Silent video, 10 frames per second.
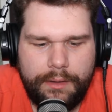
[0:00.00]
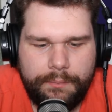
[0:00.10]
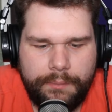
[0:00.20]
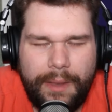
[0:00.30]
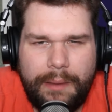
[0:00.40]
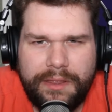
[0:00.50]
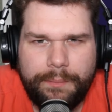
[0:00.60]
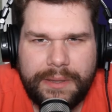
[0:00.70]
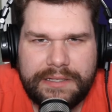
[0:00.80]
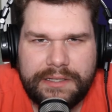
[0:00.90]
But maybe the
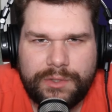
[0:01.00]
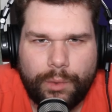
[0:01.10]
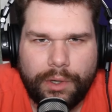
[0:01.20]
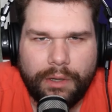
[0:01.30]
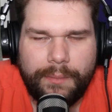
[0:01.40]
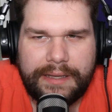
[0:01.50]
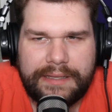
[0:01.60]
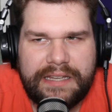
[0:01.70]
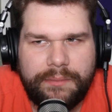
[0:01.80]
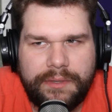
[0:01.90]
business world
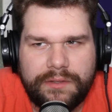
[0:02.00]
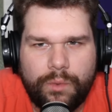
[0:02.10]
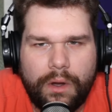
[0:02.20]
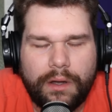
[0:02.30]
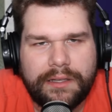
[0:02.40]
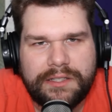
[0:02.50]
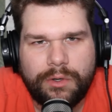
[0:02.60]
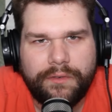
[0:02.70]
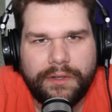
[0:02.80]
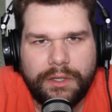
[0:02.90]
makes Timmy's Wonka
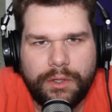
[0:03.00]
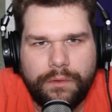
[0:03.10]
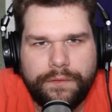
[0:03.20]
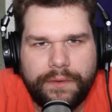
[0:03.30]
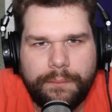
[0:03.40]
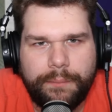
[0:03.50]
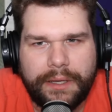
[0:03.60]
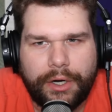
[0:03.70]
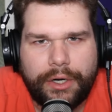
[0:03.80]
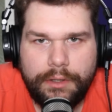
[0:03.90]
sort of aloof and
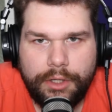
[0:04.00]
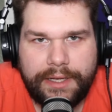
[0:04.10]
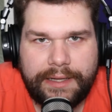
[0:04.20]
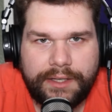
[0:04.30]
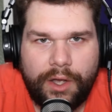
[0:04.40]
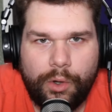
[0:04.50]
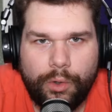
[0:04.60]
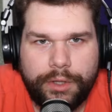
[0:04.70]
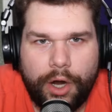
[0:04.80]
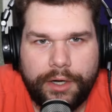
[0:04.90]
bitter. Looking at the
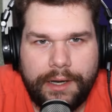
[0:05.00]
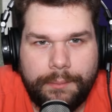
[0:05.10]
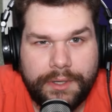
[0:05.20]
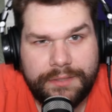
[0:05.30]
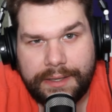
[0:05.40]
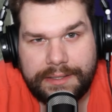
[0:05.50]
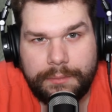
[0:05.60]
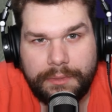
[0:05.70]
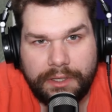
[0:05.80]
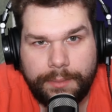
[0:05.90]
cold, hard numbers makes
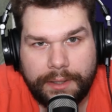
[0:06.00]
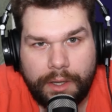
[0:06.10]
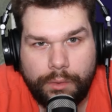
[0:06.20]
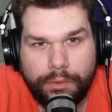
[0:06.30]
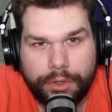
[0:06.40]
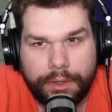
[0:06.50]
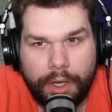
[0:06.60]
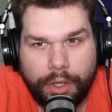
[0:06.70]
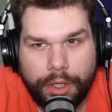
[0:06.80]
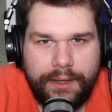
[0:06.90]
him a little bit colder and
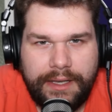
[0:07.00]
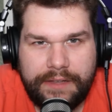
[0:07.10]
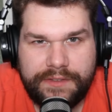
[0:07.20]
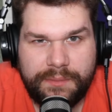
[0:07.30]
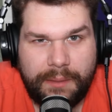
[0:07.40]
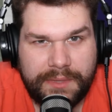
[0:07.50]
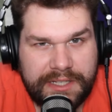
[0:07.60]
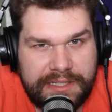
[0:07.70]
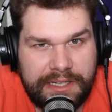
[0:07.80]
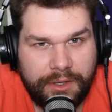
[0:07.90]
harder. It gives him that
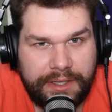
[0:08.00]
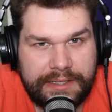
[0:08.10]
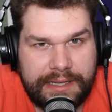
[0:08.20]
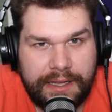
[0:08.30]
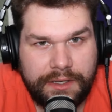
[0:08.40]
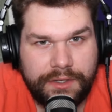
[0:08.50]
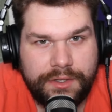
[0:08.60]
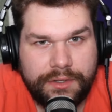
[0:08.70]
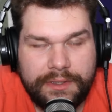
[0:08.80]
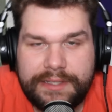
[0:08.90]
mysterious
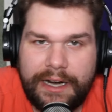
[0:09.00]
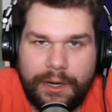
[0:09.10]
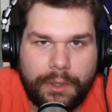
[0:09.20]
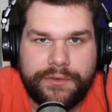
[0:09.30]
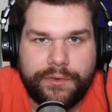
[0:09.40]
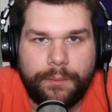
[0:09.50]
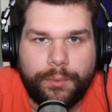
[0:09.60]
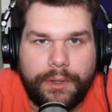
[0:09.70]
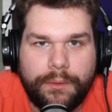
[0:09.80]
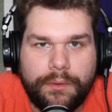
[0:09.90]
edge. This kind of works for a
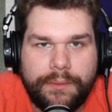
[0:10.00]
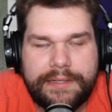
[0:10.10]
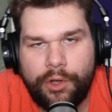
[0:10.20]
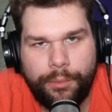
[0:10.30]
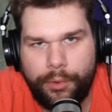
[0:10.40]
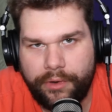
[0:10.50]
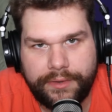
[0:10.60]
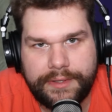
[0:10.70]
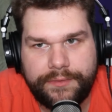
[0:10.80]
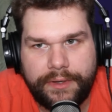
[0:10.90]
prequel. That's the whole point
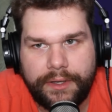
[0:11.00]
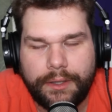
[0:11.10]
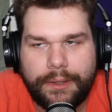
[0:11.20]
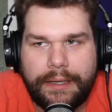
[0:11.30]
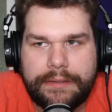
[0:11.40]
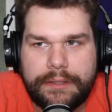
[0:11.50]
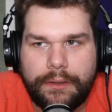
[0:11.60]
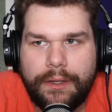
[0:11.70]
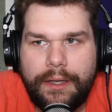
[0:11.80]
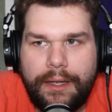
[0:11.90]
for this video, right?
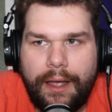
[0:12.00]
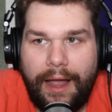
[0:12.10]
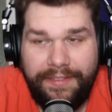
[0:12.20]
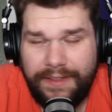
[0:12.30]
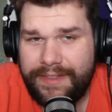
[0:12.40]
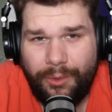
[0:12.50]
So I think that